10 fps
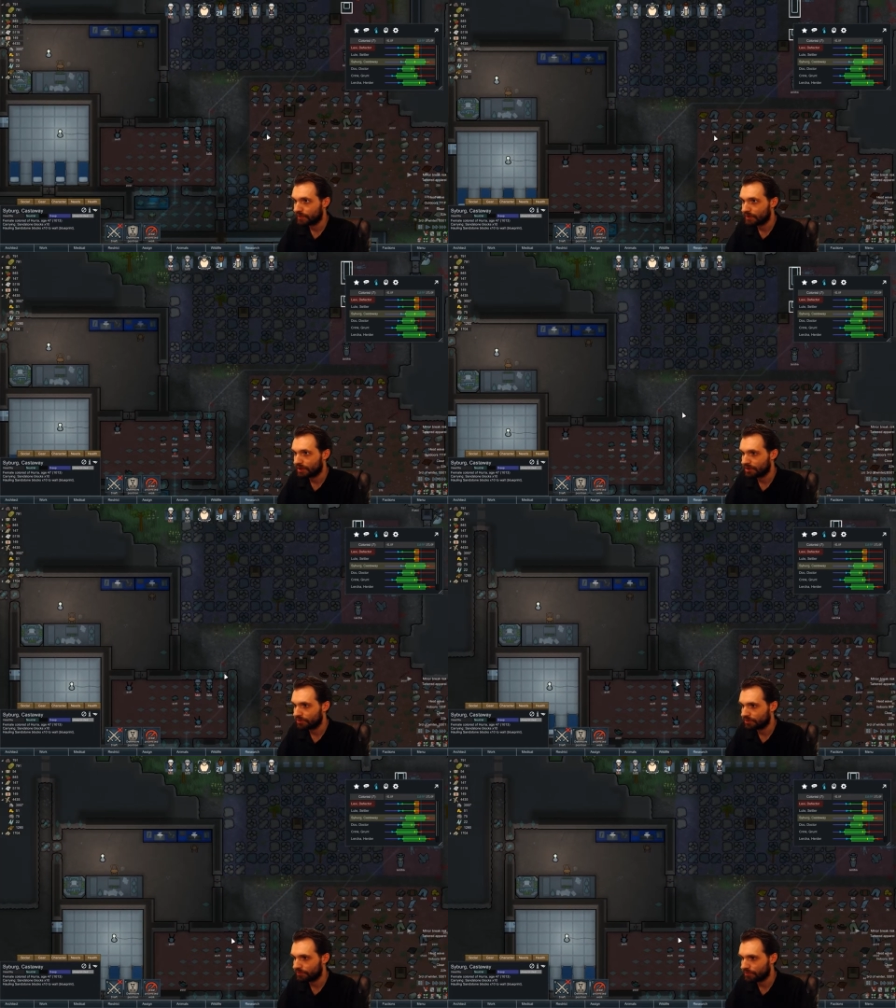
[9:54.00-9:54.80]
I
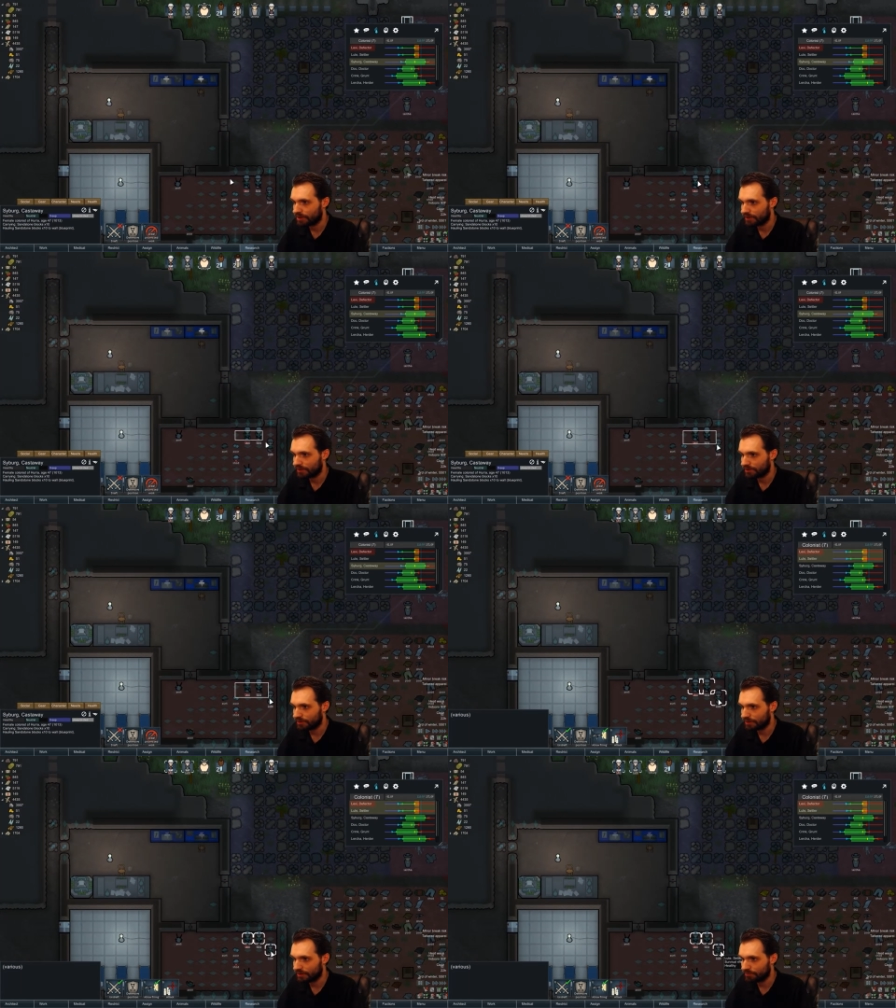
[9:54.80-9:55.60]
don't know if we'll get there
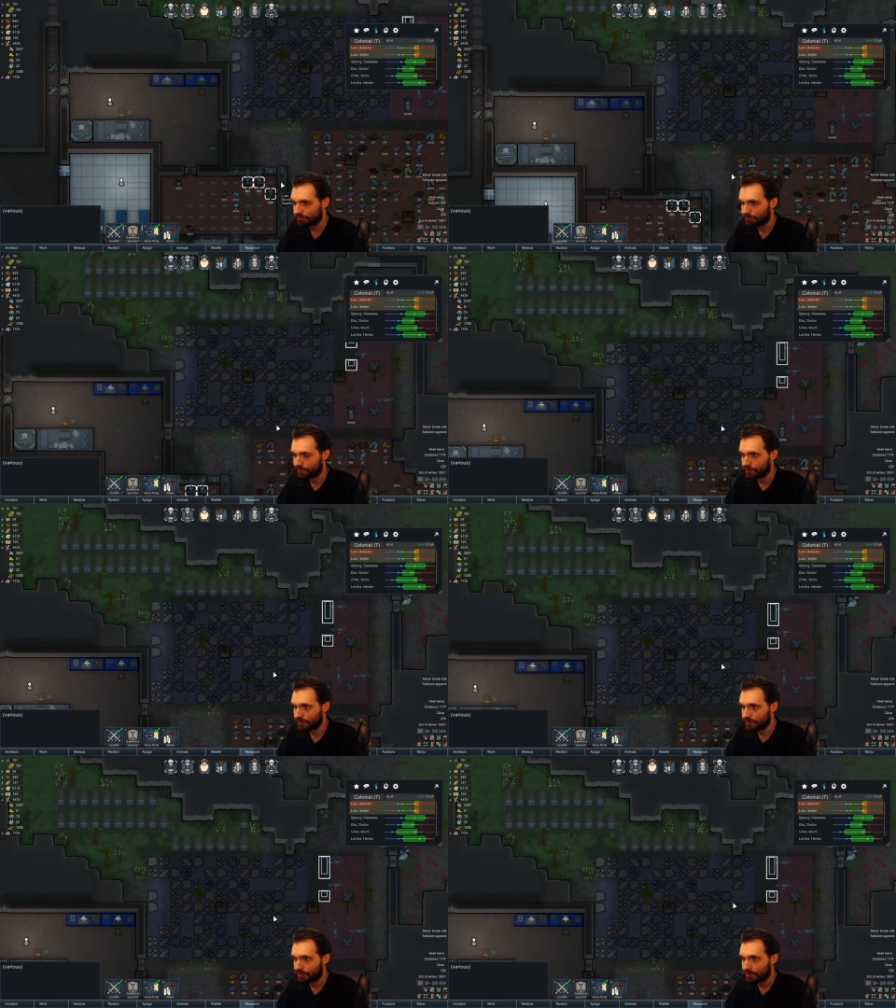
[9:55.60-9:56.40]
in time.
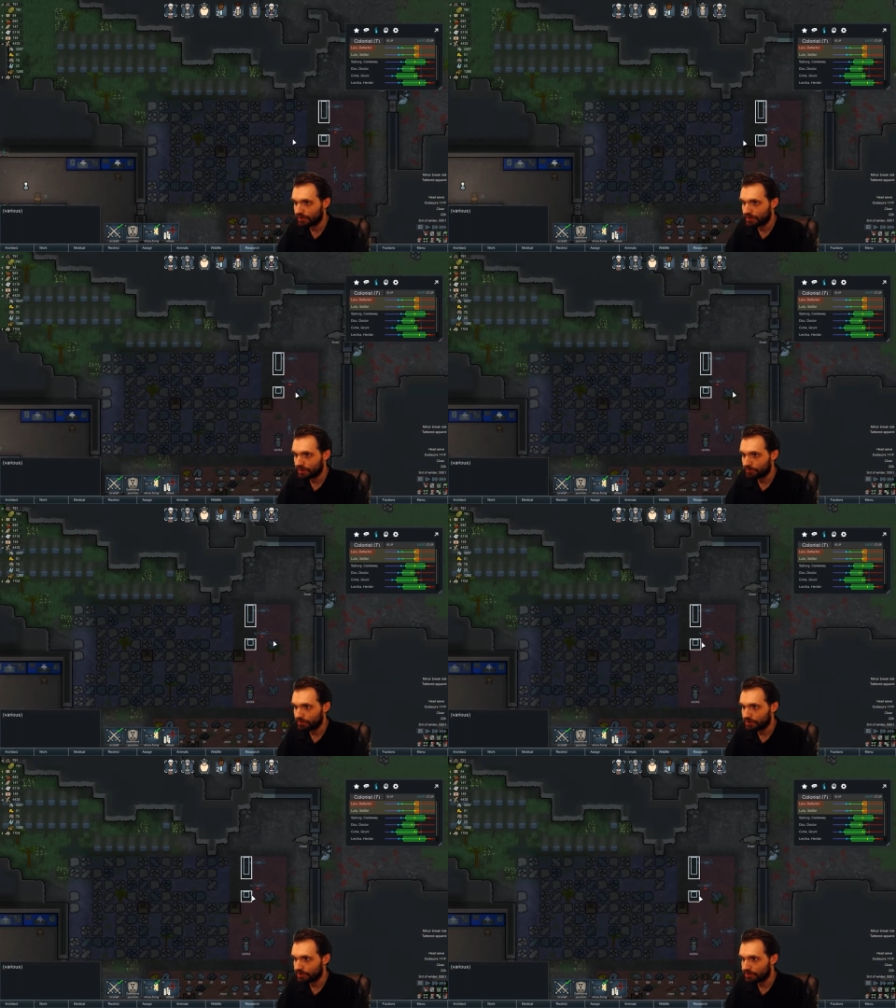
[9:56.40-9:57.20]
I
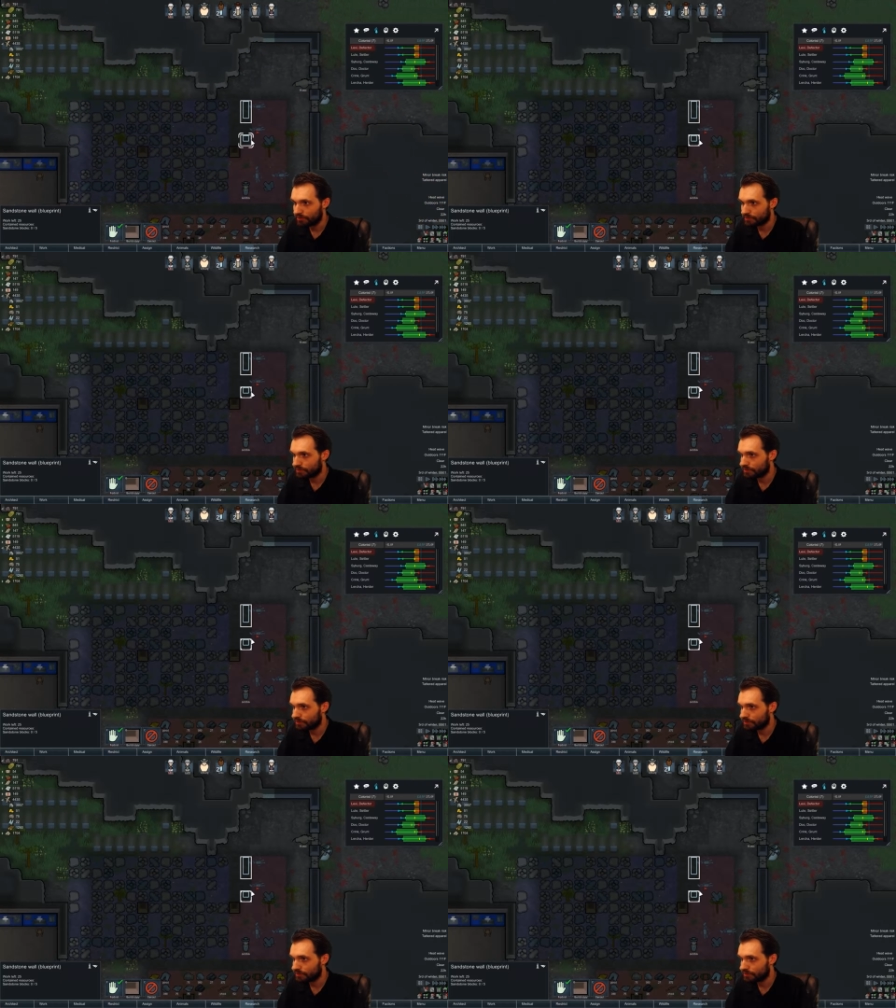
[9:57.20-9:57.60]
really don't.